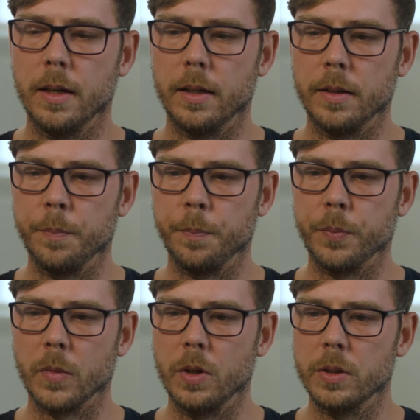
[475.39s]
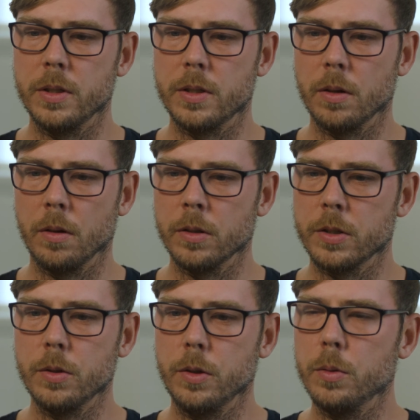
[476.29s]
because it's
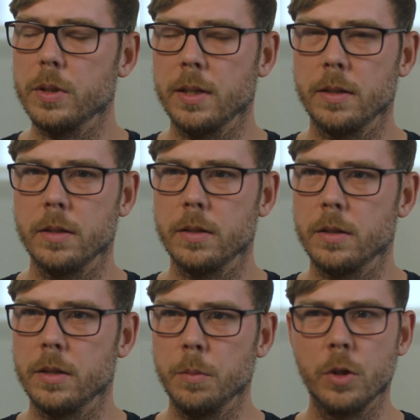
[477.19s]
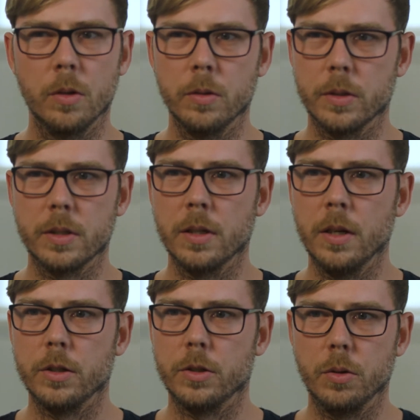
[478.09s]
also used as a stimulus
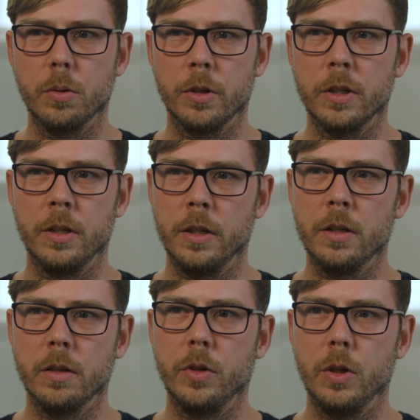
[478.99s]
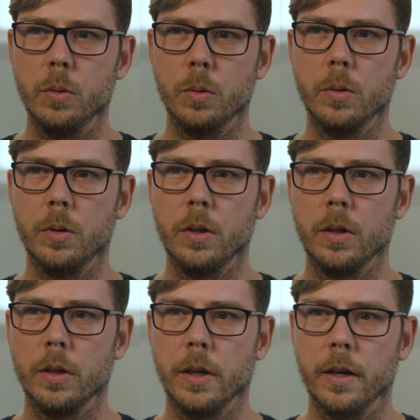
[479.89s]
during an interview.
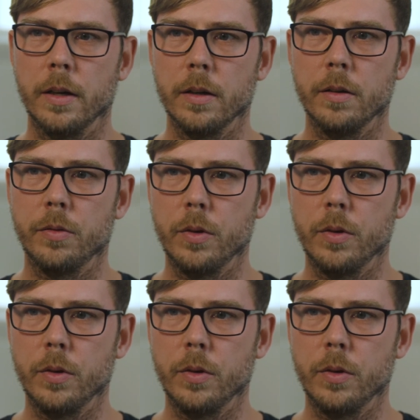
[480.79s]
Yeah, if